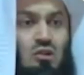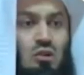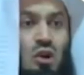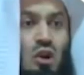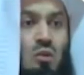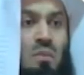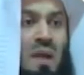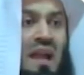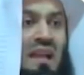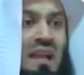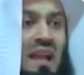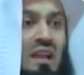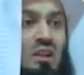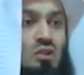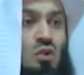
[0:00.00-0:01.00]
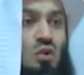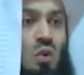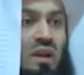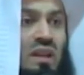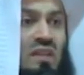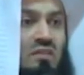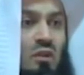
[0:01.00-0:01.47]
to go back and do
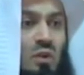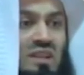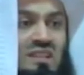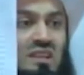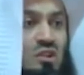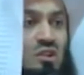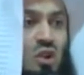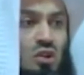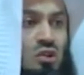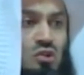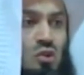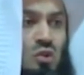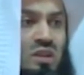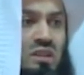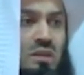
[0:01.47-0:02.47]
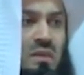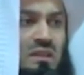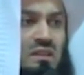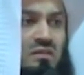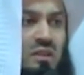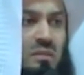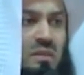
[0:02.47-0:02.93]
whatever we did not do in the
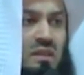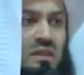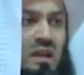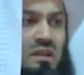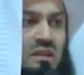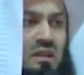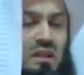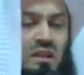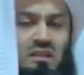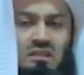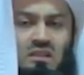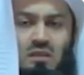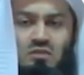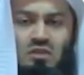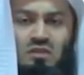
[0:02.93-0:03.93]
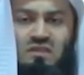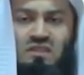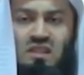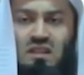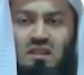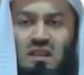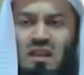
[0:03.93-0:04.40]
month of Ramadan in terms of
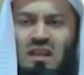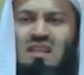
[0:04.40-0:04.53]
sin.